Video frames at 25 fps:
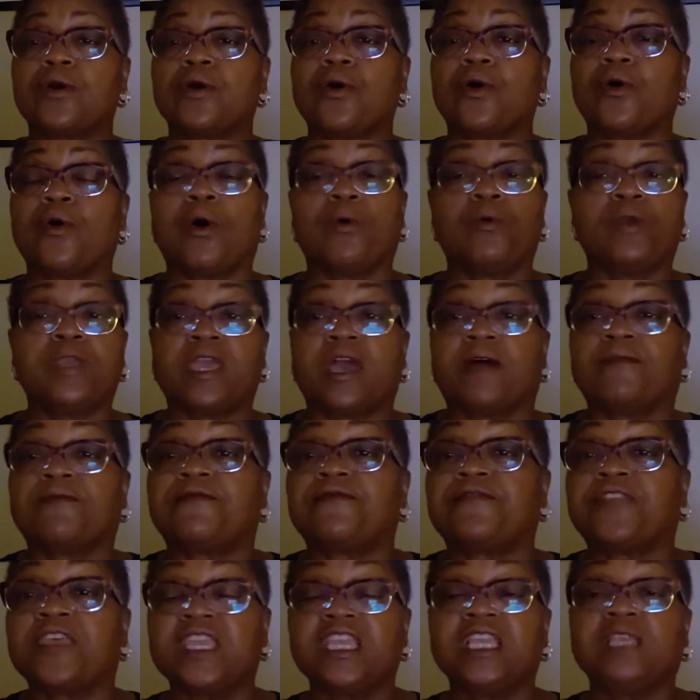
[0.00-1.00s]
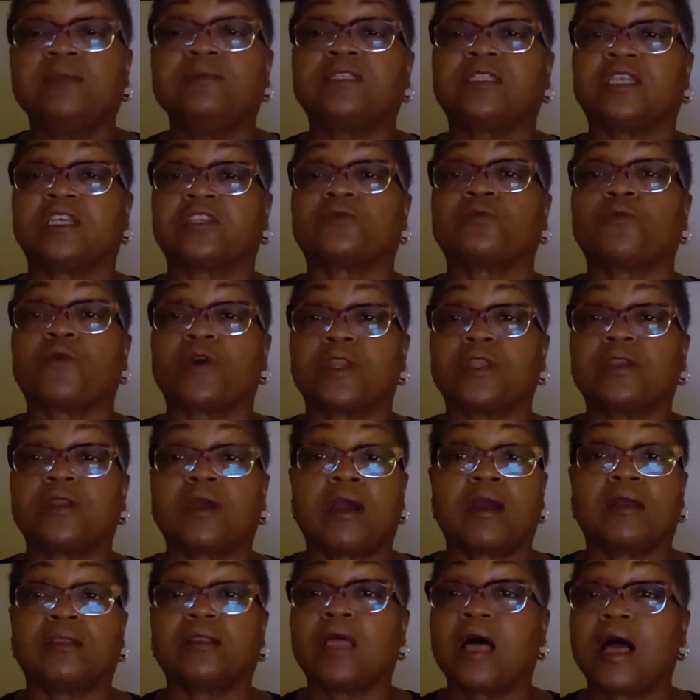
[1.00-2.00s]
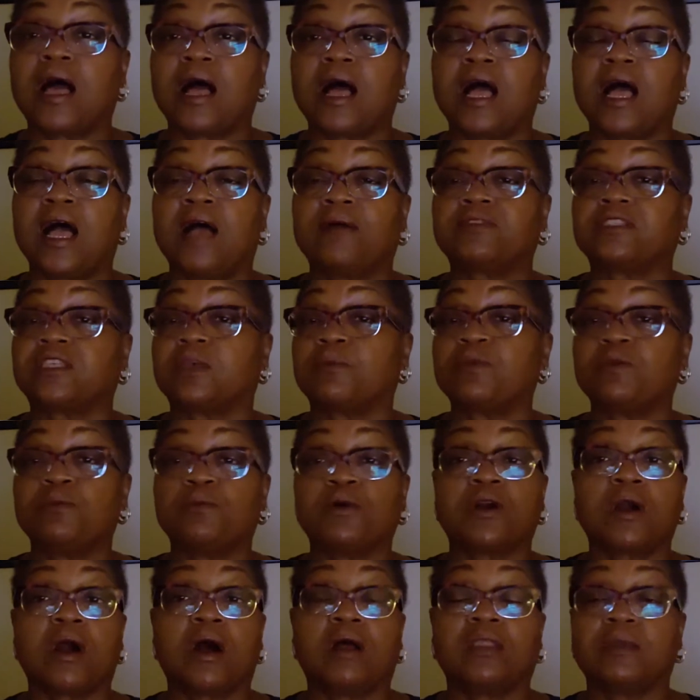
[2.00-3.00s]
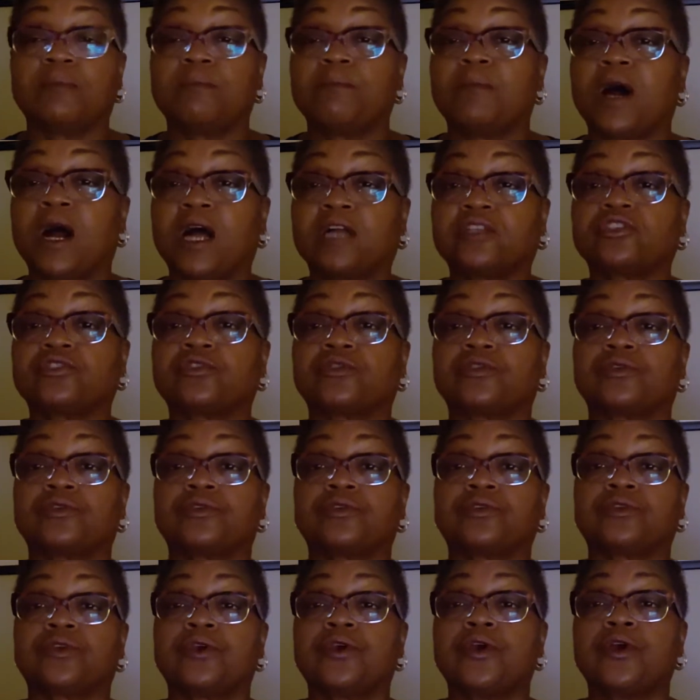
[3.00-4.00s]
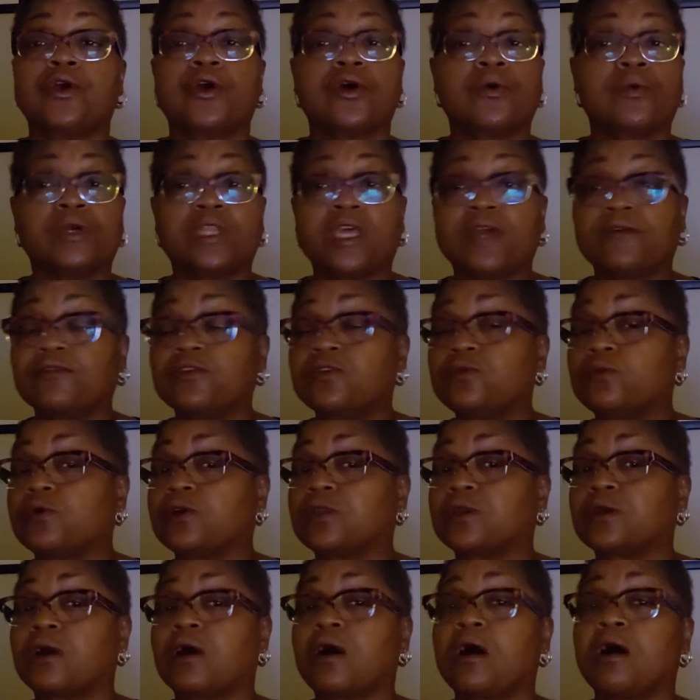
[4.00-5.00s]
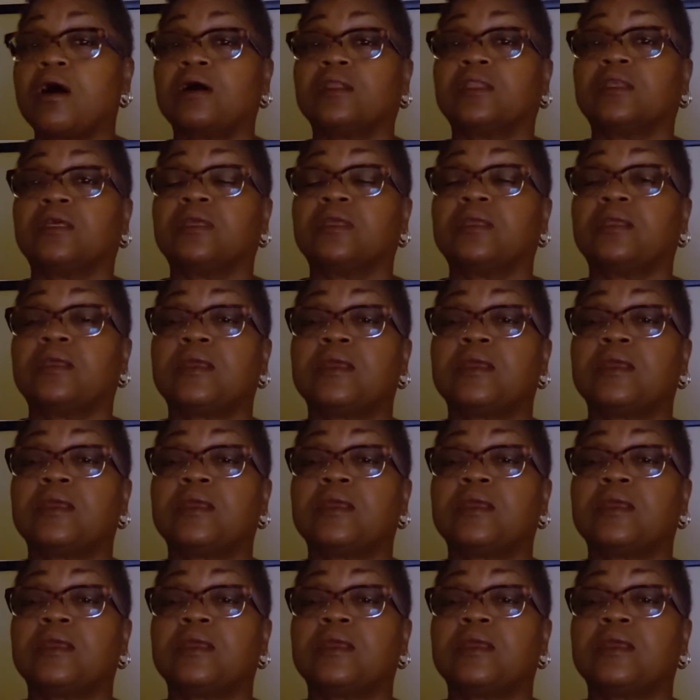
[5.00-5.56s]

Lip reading: or we have things that's running our lives. Some people call it mantras, whatever you want to call it.